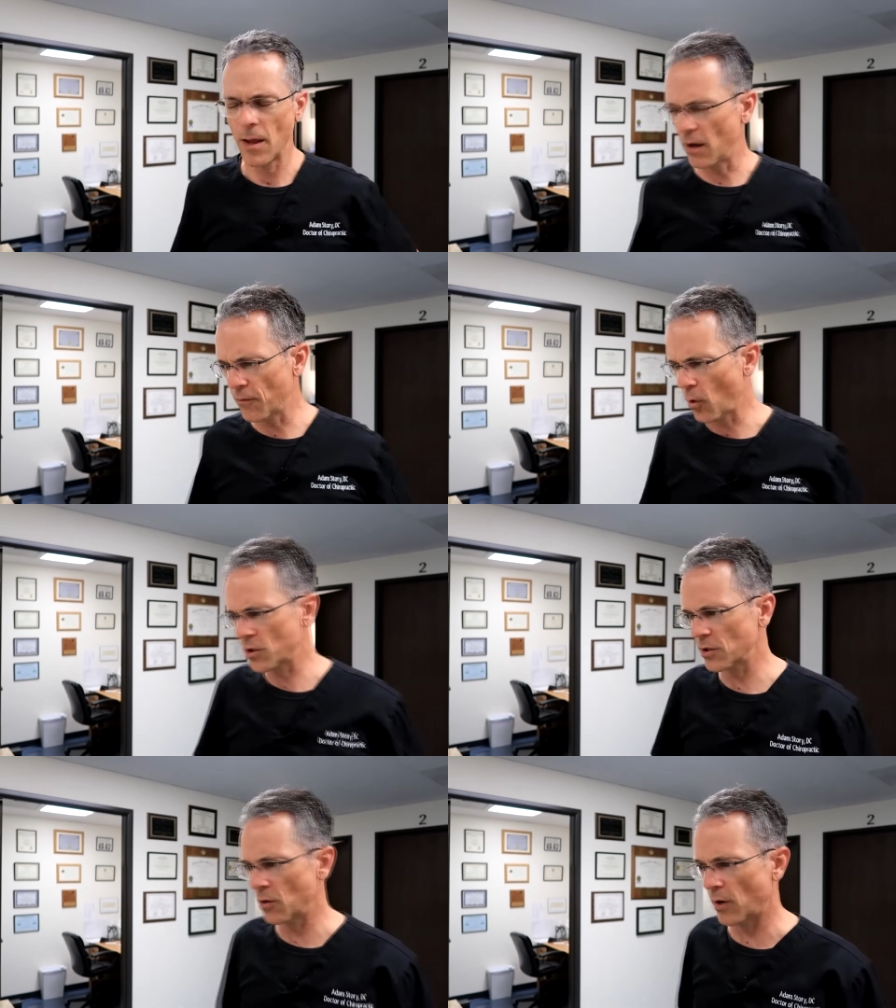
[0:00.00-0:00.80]

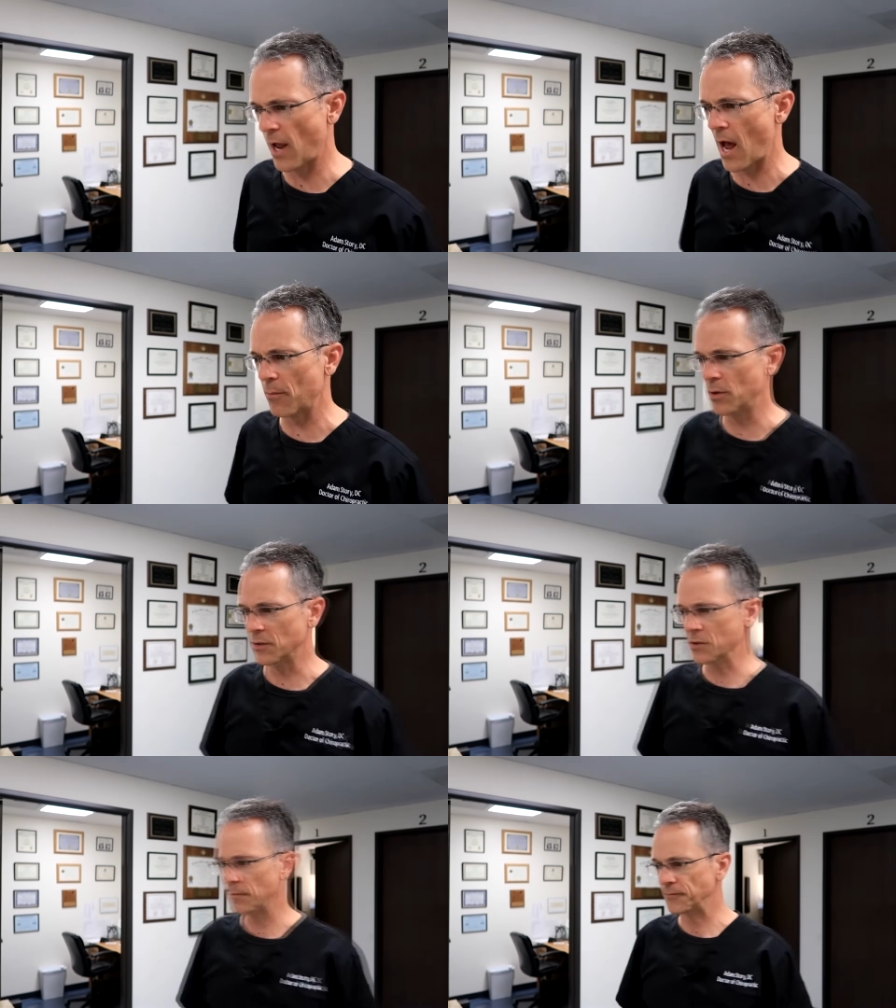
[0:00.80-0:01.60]
Unfortunately, what
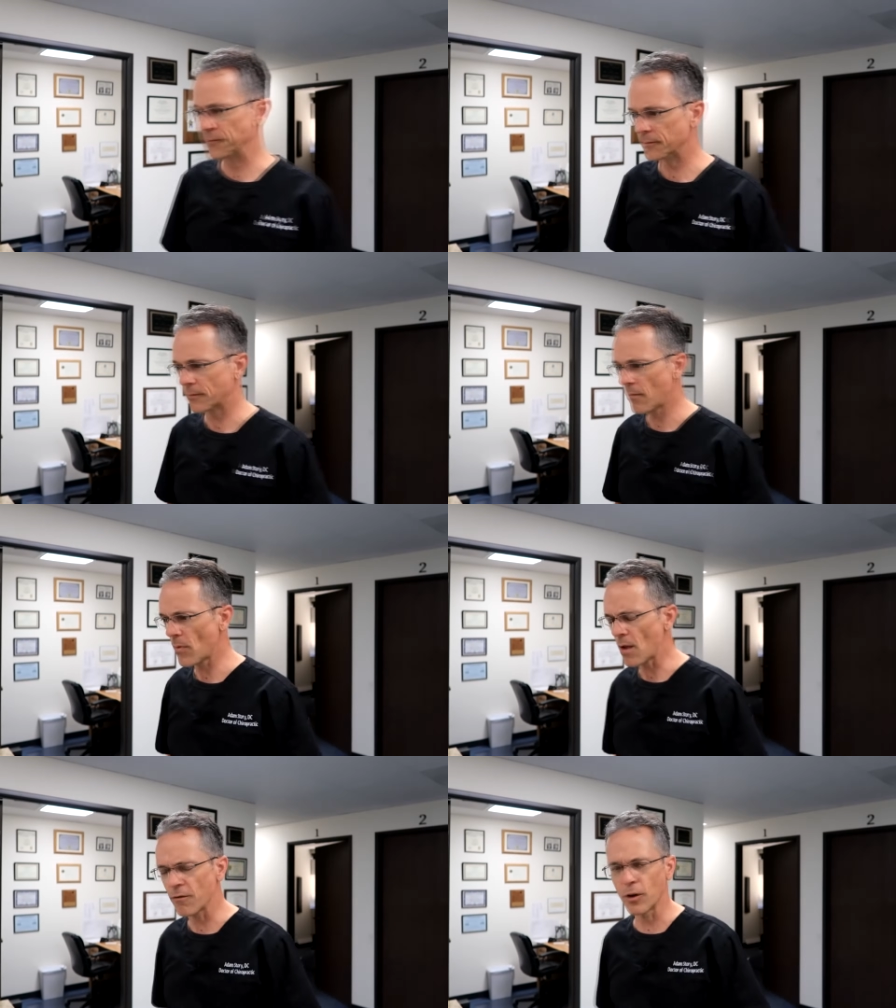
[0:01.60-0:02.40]
happens
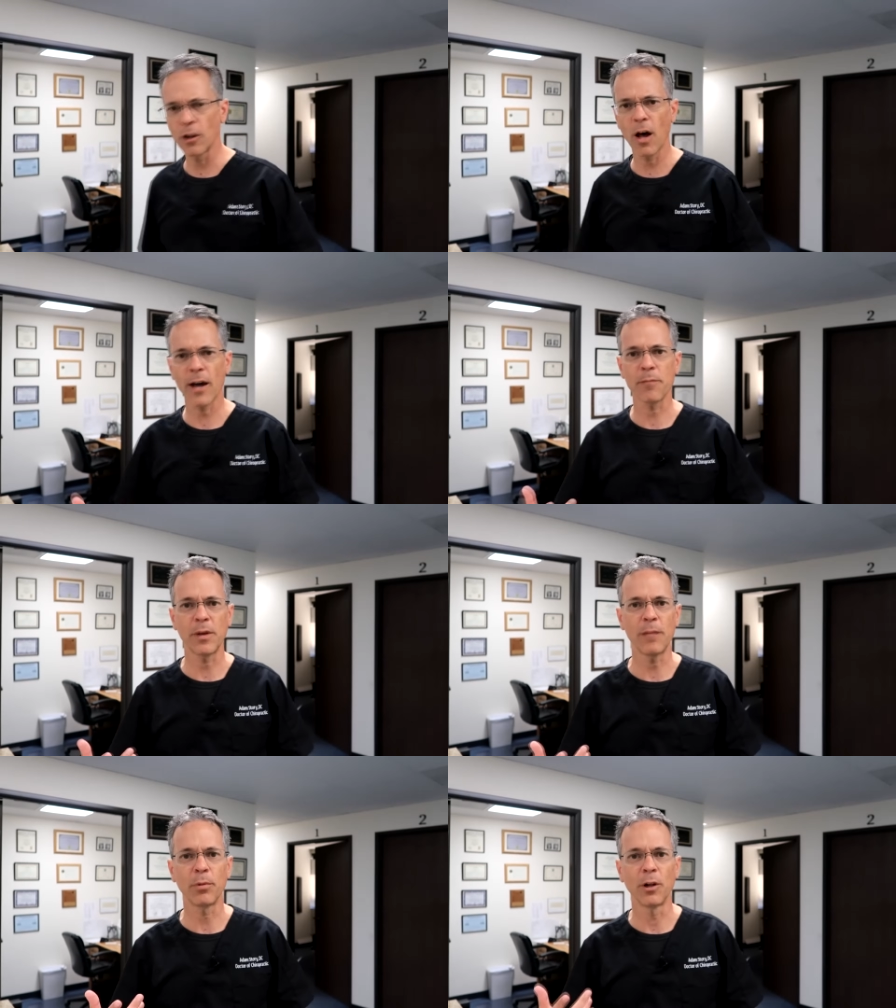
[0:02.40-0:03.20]
for a lot of
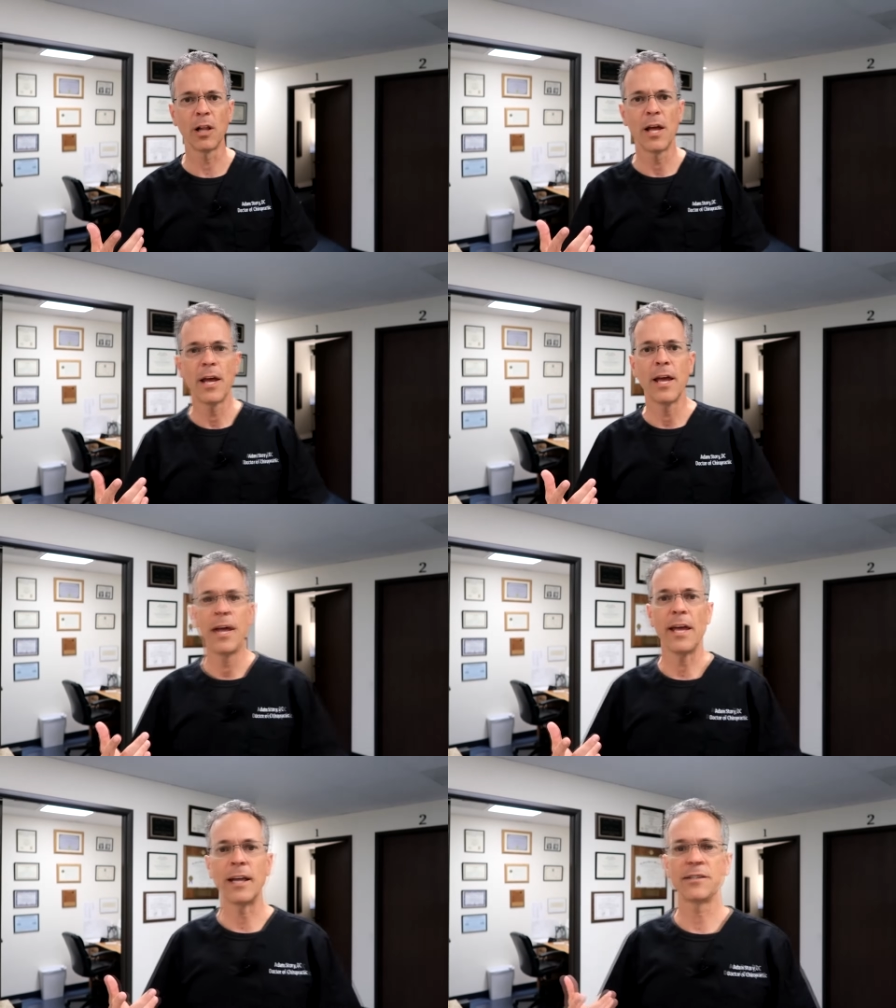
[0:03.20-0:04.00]
people
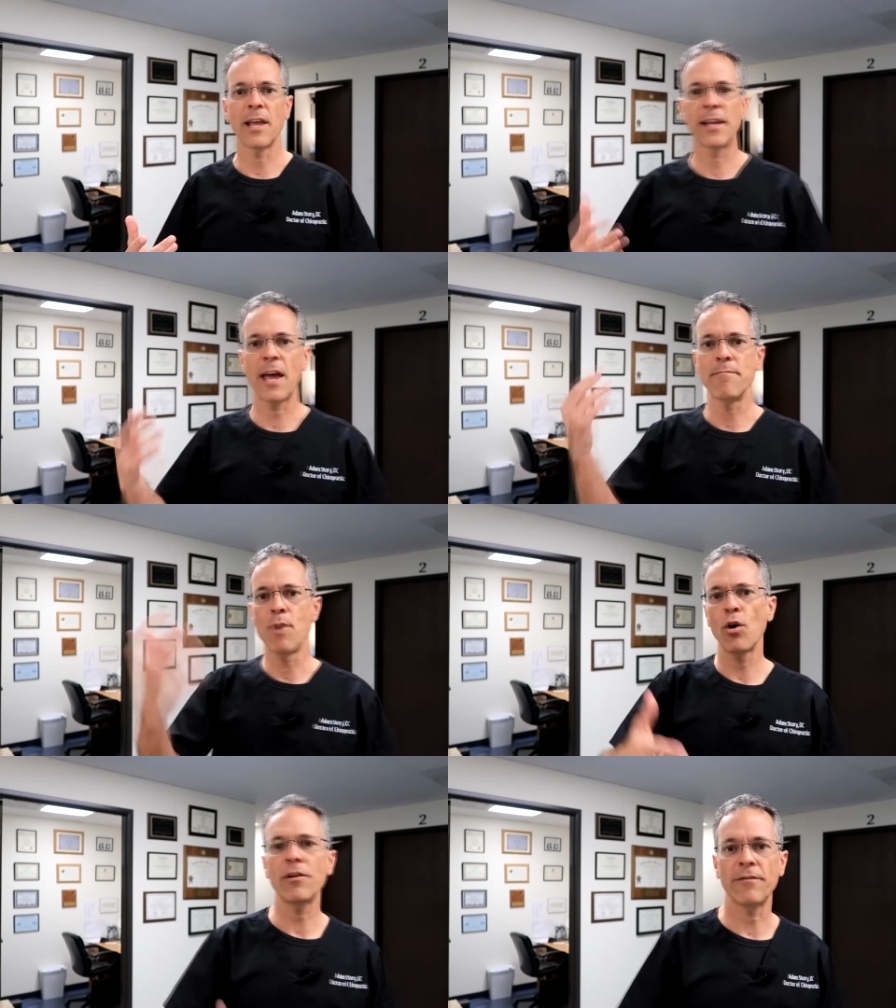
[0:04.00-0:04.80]
is they get
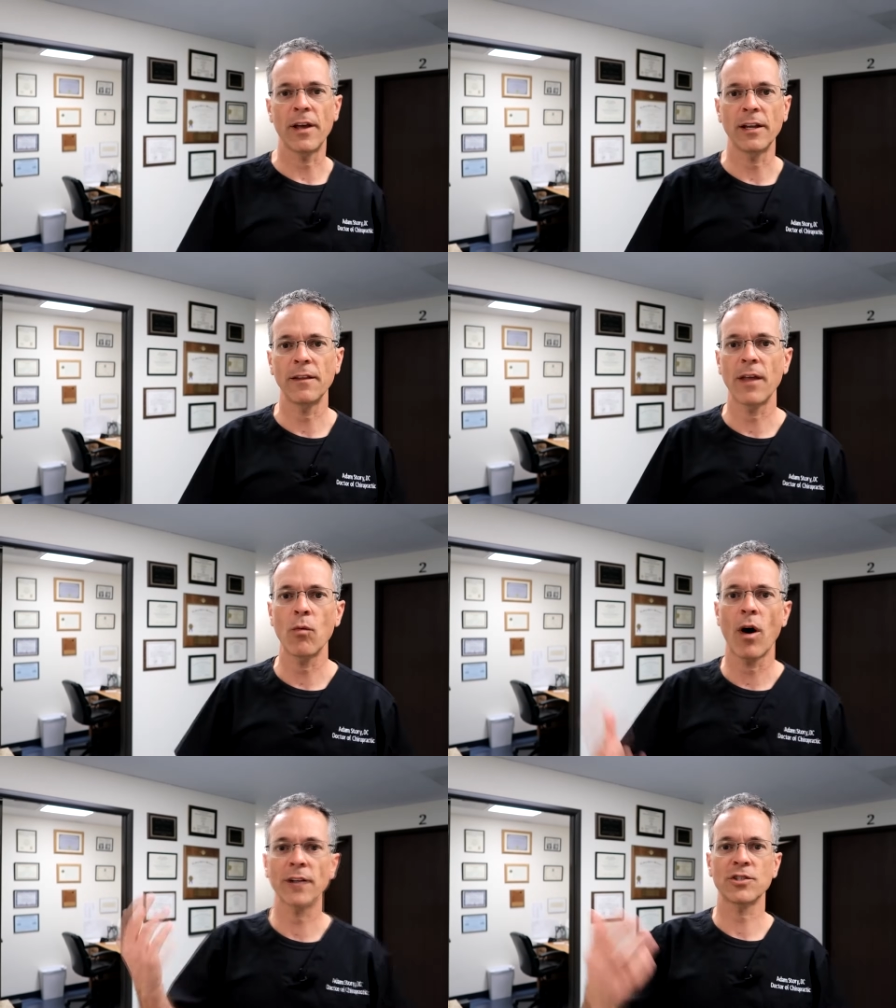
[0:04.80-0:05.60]
motivated, they
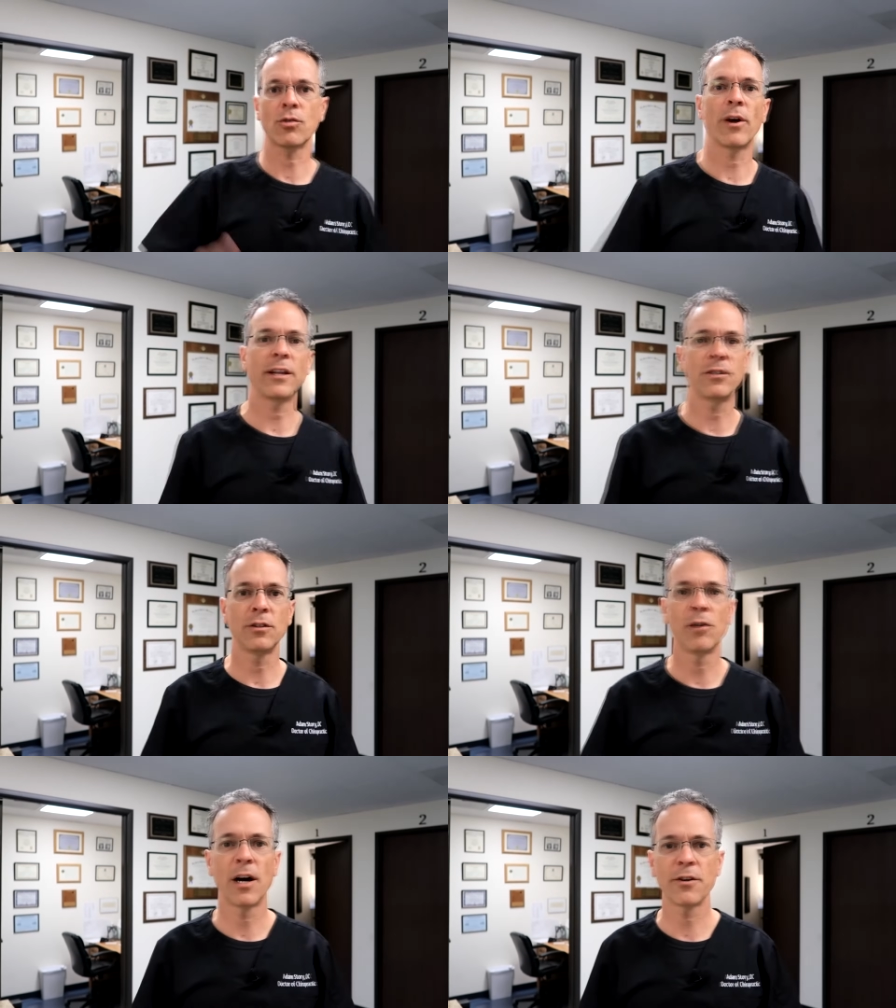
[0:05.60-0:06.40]
watch
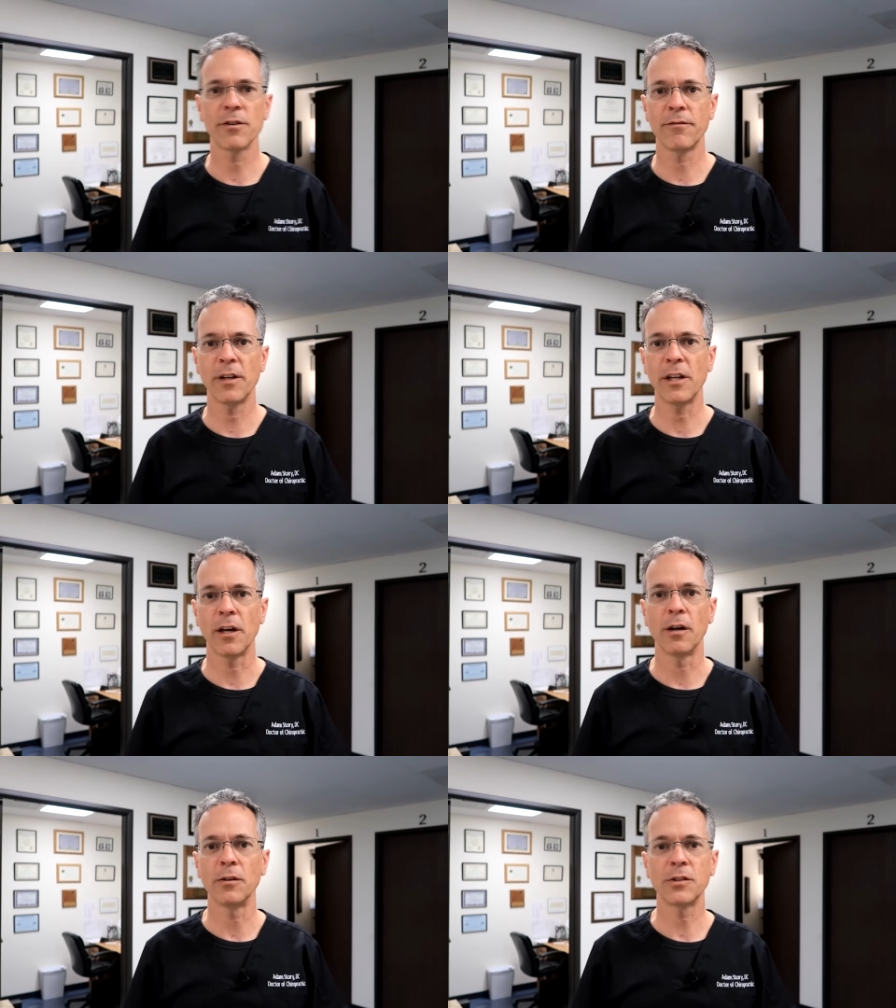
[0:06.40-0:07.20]
2,200
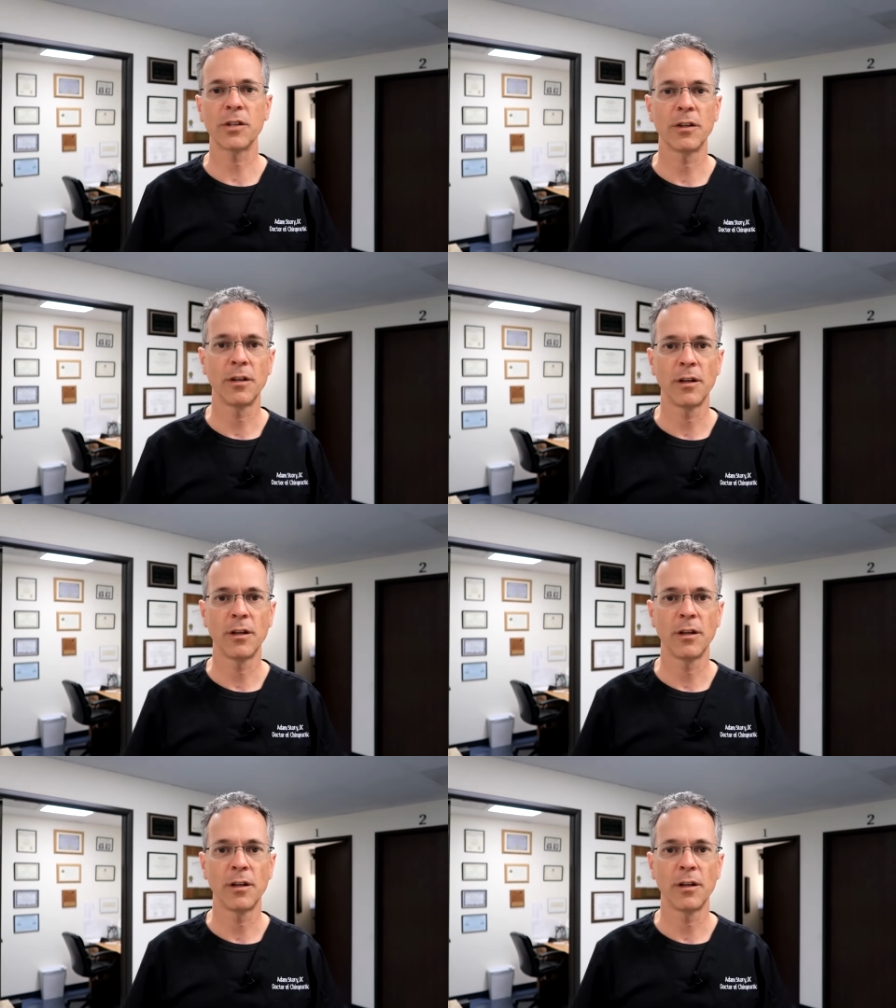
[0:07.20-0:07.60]
videos